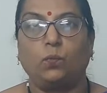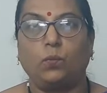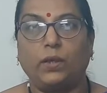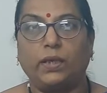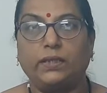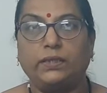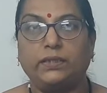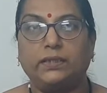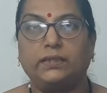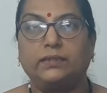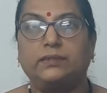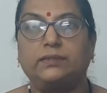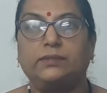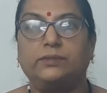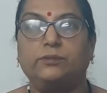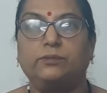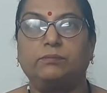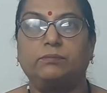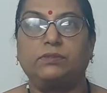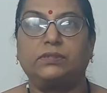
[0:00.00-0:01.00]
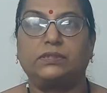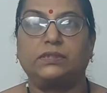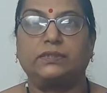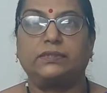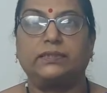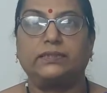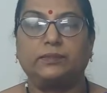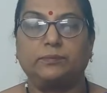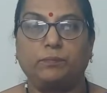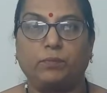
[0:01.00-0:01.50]
one assumes the
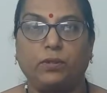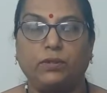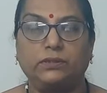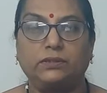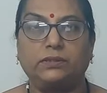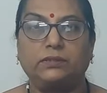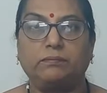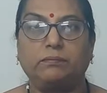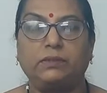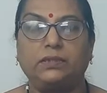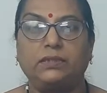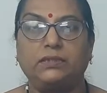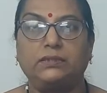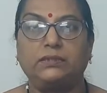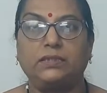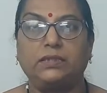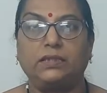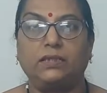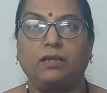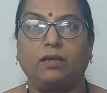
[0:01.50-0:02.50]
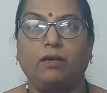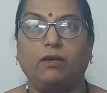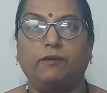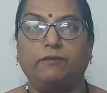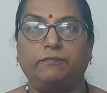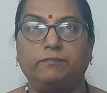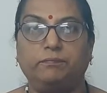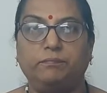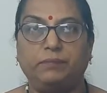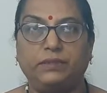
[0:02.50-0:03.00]
responsibility
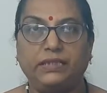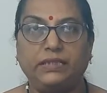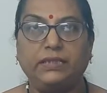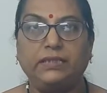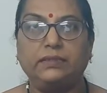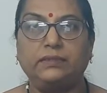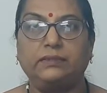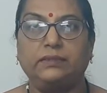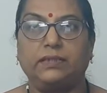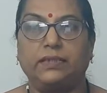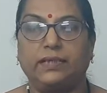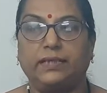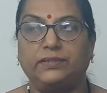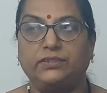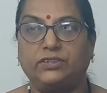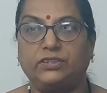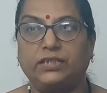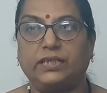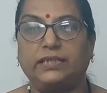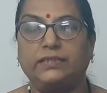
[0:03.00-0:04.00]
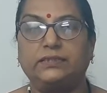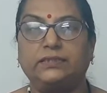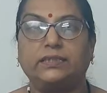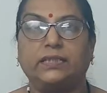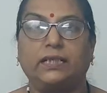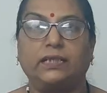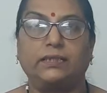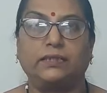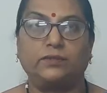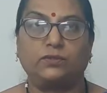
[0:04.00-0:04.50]
of being the agent
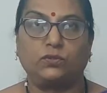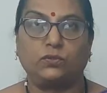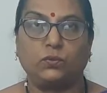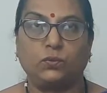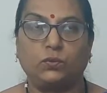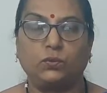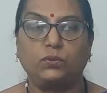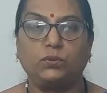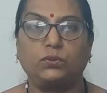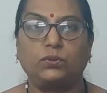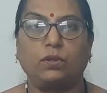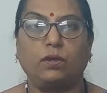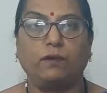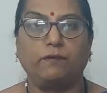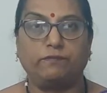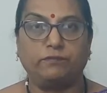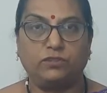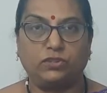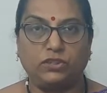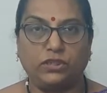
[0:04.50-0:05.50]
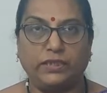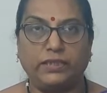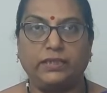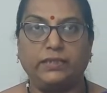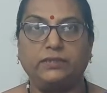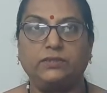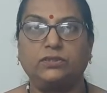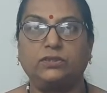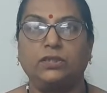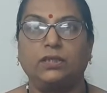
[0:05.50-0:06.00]
and a source of
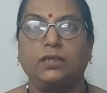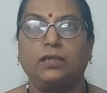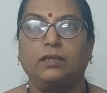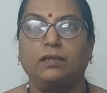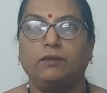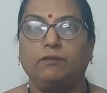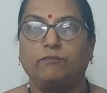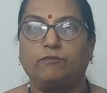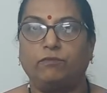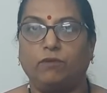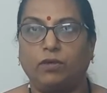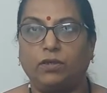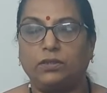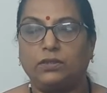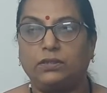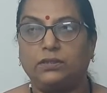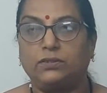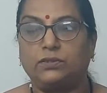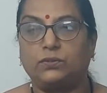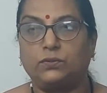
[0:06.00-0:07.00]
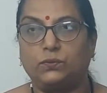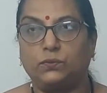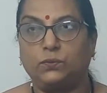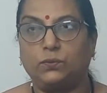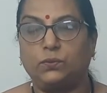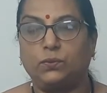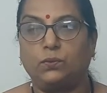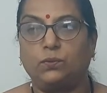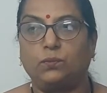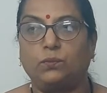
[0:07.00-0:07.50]
change for the
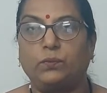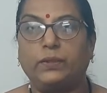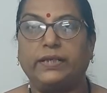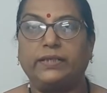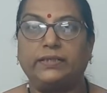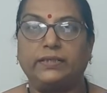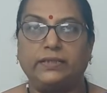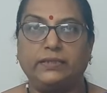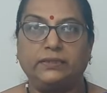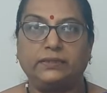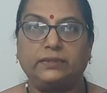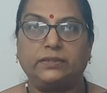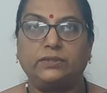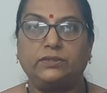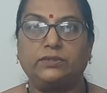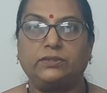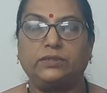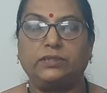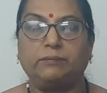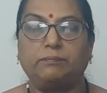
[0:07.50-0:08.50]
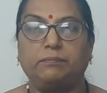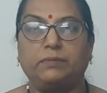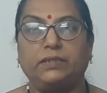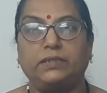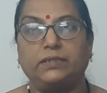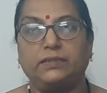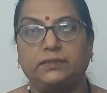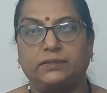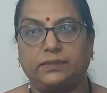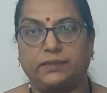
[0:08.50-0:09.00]
school where internship
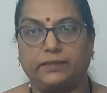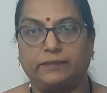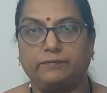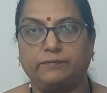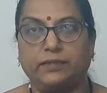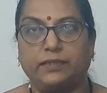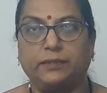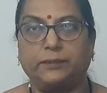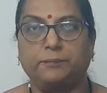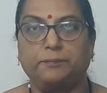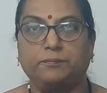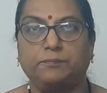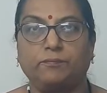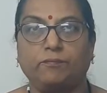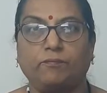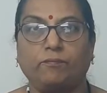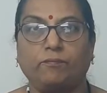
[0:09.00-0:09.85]
is given.